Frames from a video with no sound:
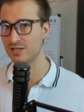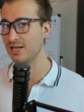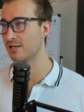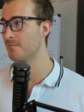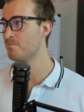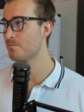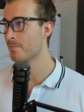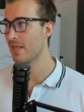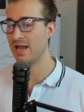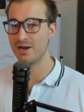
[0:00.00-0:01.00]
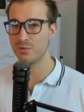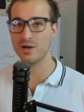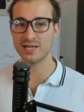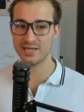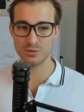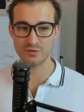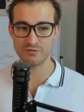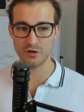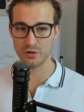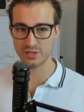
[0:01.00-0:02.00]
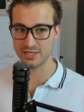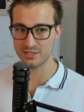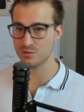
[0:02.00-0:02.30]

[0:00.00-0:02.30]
Like, how do I get a referral here?